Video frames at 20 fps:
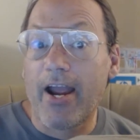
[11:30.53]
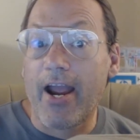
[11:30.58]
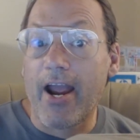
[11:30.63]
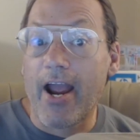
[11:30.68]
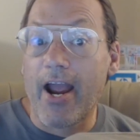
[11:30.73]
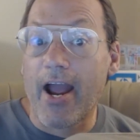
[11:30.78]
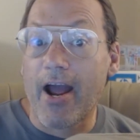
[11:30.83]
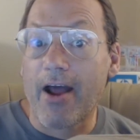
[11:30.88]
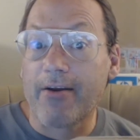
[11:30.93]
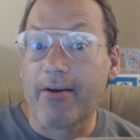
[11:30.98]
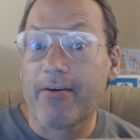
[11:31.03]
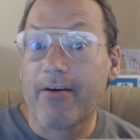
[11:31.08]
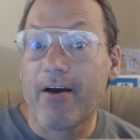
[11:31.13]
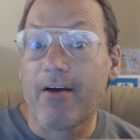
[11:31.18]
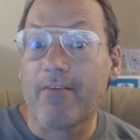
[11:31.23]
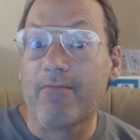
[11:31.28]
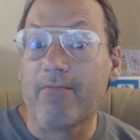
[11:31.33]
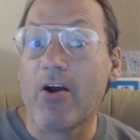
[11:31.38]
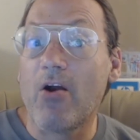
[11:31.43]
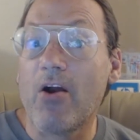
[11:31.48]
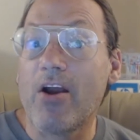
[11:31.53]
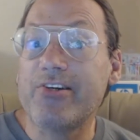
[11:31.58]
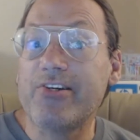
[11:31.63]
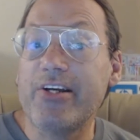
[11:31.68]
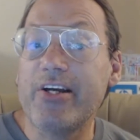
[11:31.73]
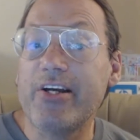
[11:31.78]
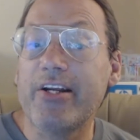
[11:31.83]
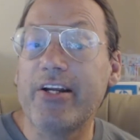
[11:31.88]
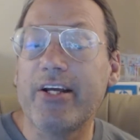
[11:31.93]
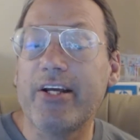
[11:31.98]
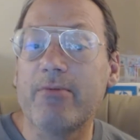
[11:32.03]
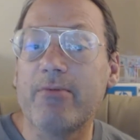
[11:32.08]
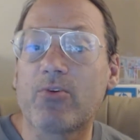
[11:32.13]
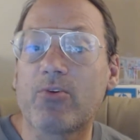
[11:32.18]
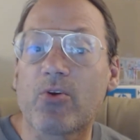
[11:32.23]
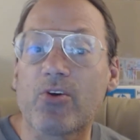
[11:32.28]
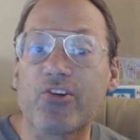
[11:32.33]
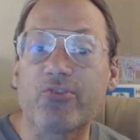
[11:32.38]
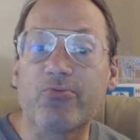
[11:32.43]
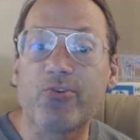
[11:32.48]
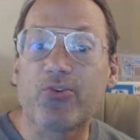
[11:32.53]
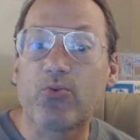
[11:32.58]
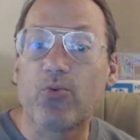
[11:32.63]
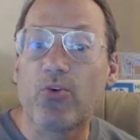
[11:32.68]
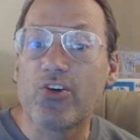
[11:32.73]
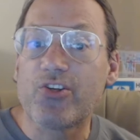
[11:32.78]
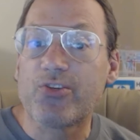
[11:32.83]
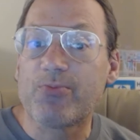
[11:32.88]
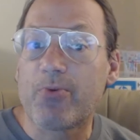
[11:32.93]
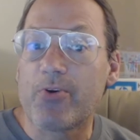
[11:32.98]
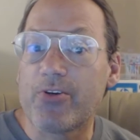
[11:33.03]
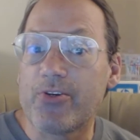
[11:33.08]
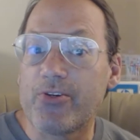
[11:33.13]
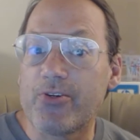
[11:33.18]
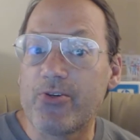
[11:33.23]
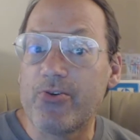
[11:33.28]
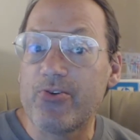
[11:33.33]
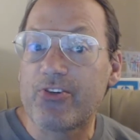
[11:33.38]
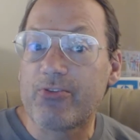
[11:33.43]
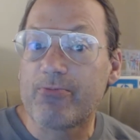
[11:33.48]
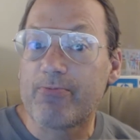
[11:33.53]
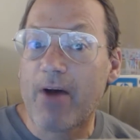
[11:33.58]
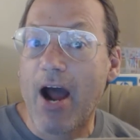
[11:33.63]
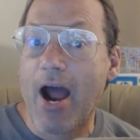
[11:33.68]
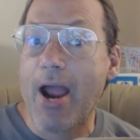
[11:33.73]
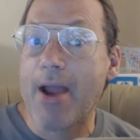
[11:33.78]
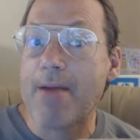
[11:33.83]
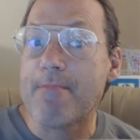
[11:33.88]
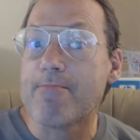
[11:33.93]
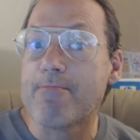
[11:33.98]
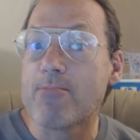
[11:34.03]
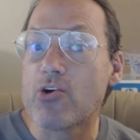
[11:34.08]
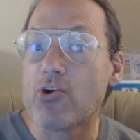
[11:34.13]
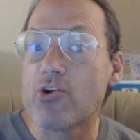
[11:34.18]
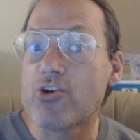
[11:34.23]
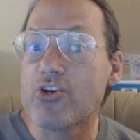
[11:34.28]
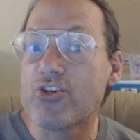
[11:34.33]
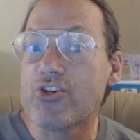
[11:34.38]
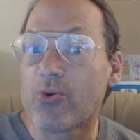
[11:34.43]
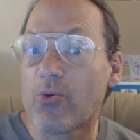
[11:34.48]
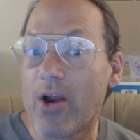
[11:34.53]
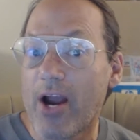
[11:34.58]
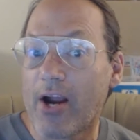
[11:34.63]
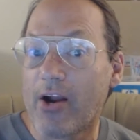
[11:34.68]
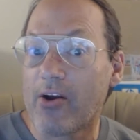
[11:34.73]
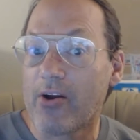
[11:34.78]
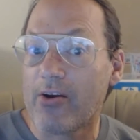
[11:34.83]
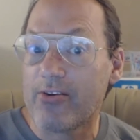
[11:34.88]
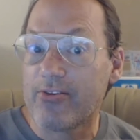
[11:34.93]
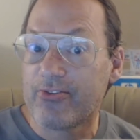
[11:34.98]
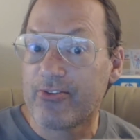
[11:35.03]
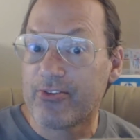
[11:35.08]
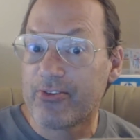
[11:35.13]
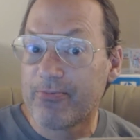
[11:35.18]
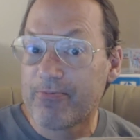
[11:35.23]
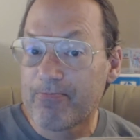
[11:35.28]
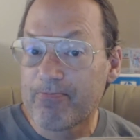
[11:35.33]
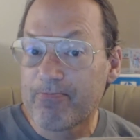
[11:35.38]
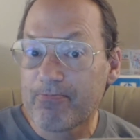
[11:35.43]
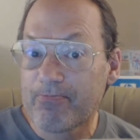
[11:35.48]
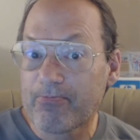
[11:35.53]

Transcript: And A Very She and Him Christmas was produced by Merge Records.